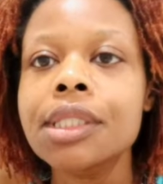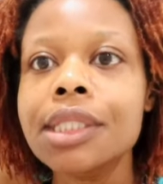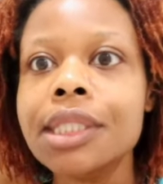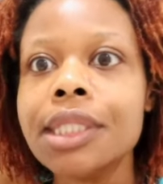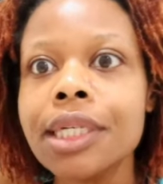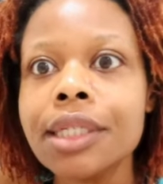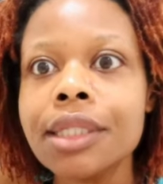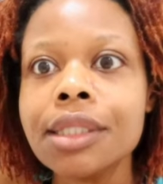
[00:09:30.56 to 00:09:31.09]

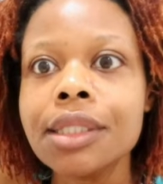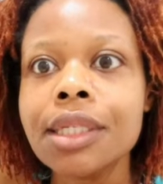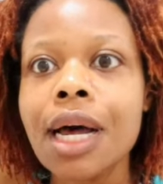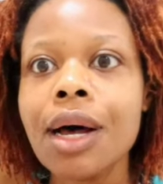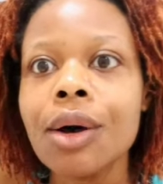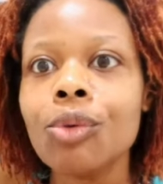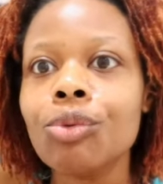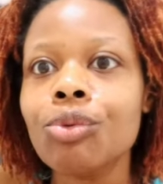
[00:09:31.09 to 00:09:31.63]
there's
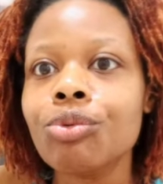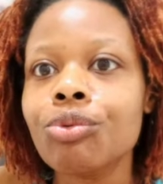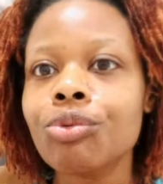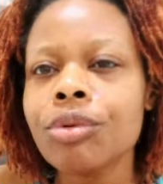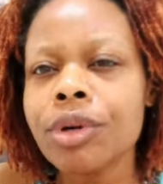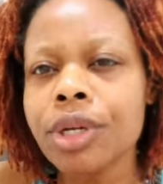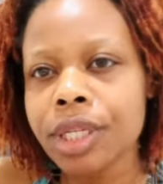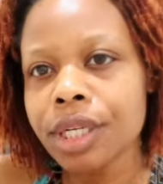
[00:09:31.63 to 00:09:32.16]
a
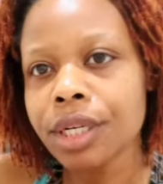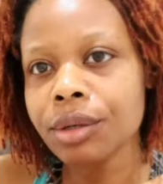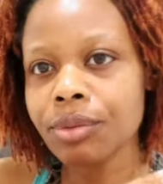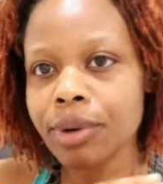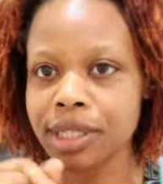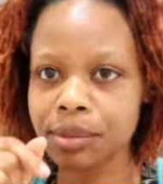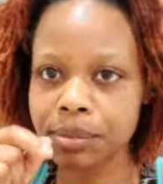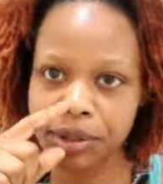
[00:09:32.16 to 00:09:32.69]
really good
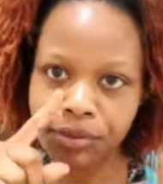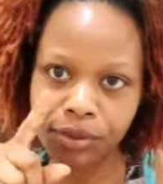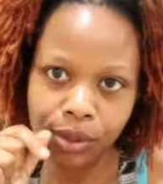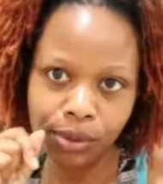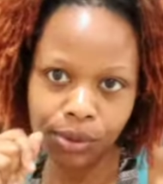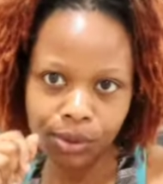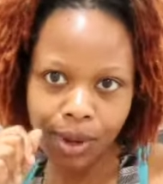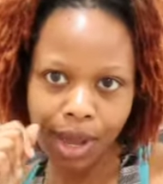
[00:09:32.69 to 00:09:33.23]
recipe for
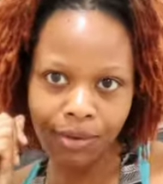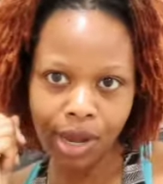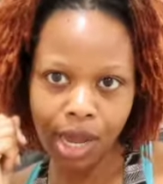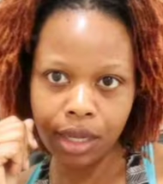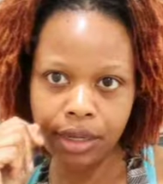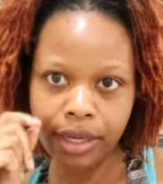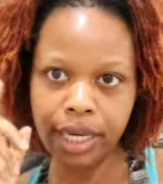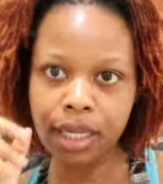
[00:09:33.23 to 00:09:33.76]
those who have
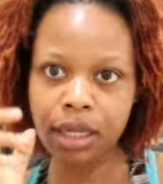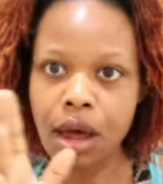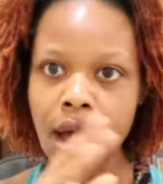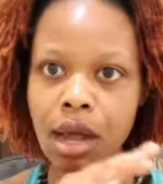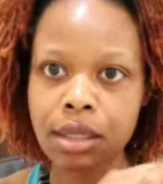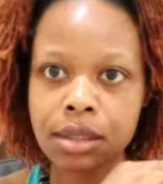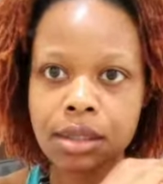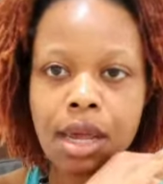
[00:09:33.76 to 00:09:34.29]
color in
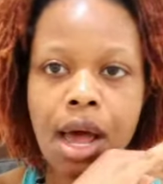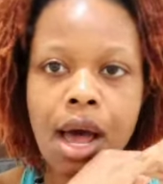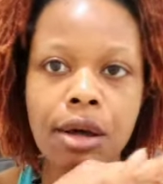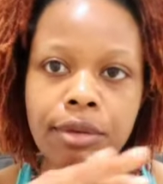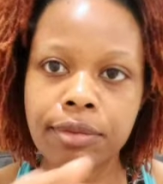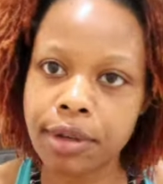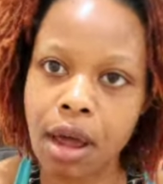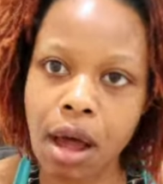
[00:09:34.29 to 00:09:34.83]
locks,
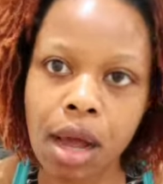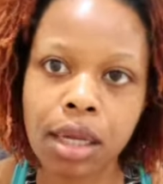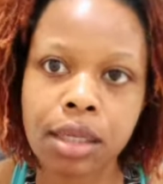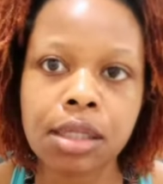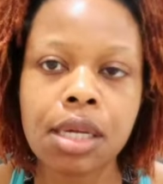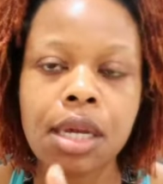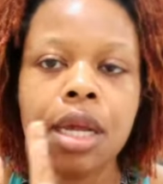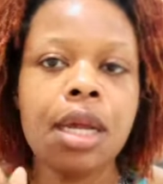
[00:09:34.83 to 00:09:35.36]
out of
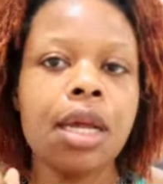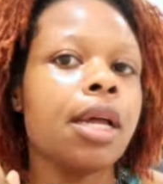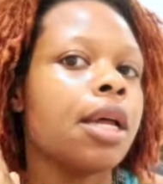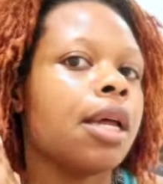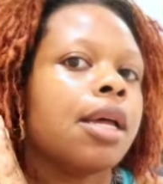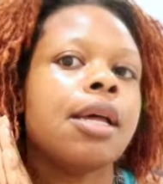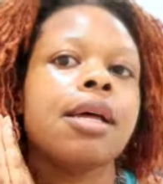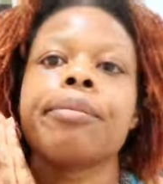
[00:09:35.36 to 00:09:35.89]
locks,
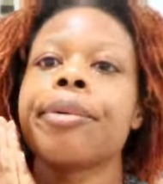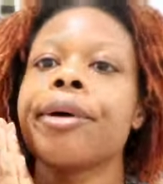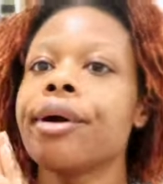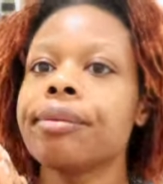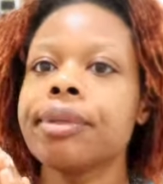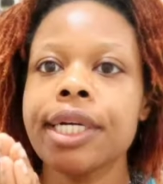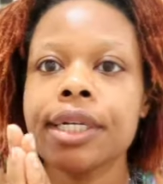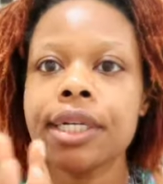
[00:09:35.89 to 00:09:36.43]

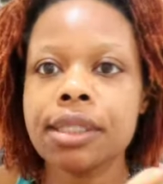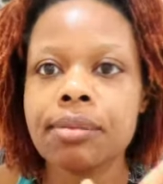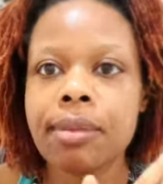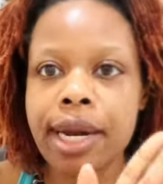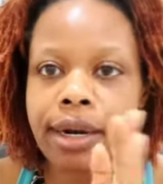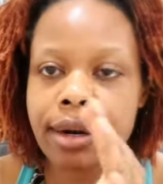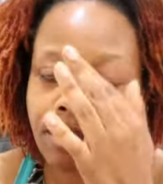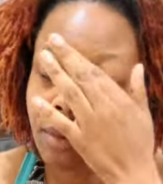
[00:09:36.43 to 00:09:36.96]
permed hair, doesn't
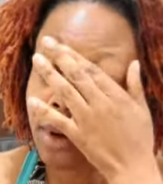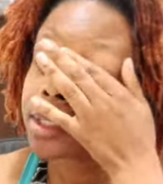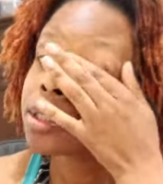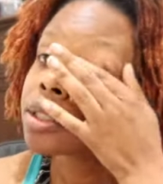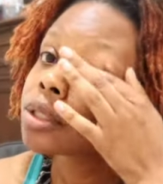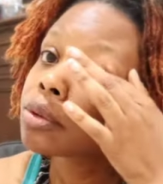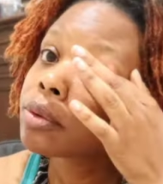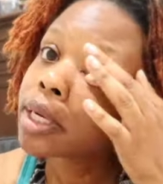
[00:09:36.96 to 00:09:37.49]
matter. Once
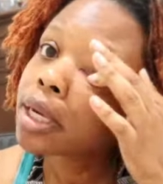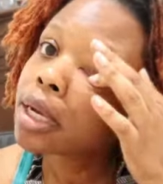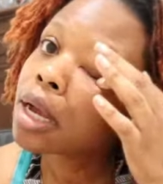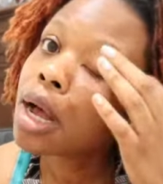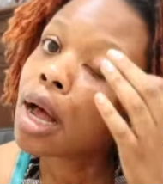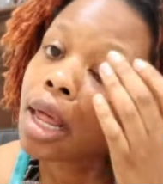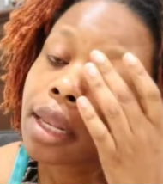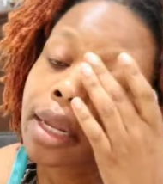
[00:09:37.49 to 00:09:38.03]
you're doing
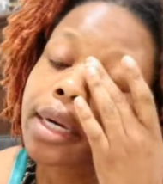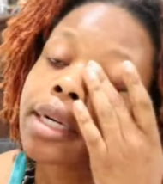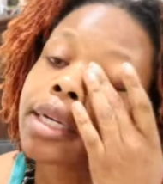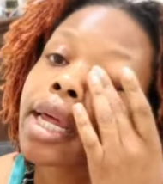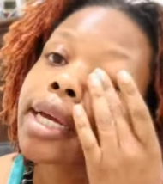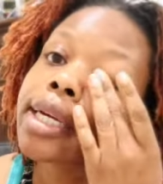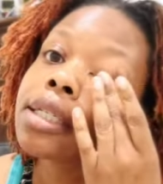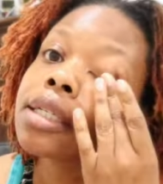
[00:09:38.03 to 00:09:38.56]
color,
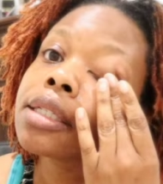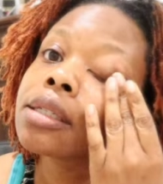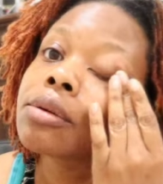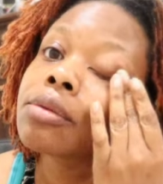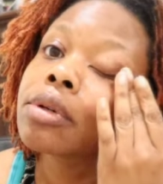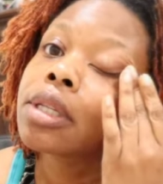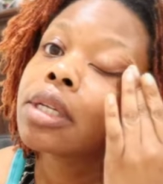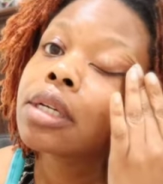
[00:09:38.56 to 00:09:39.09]
like, there's a
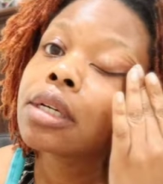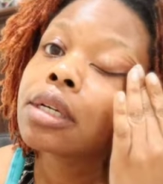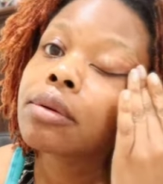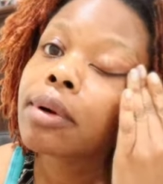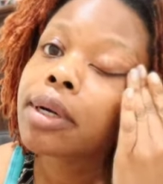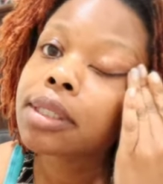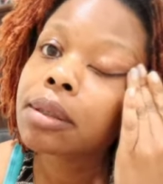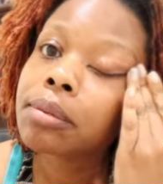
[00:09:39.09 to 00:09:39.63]
really good
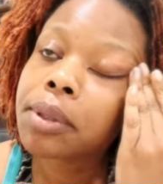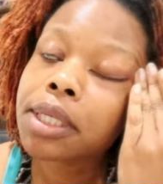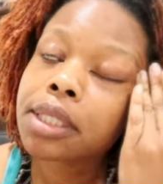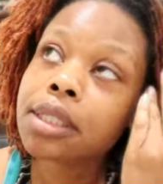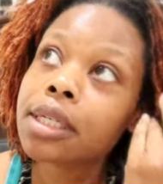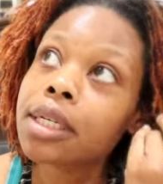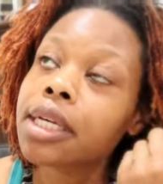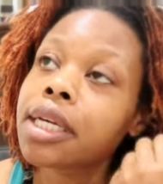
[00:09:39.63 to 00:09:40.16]
recipe
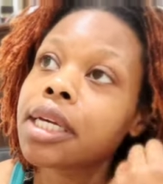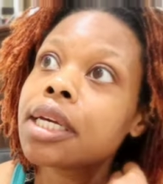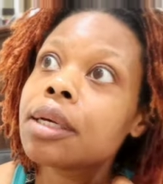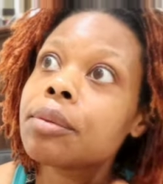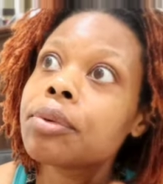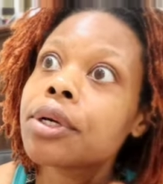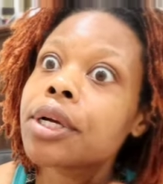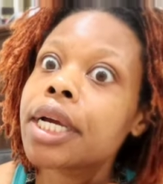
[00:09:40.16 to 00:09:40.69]
to
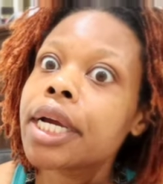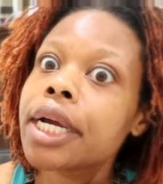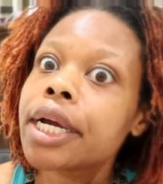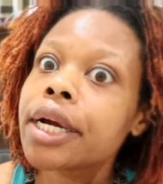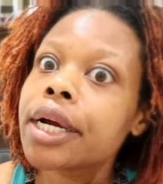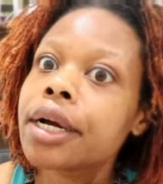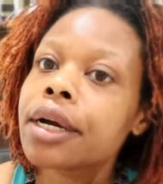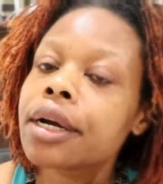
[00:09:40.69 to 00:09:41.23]
keep your
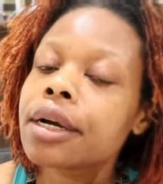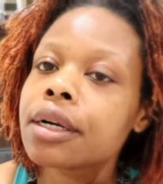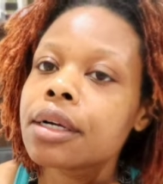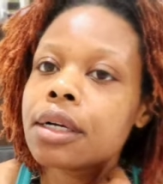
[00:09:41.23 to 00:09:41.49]
hair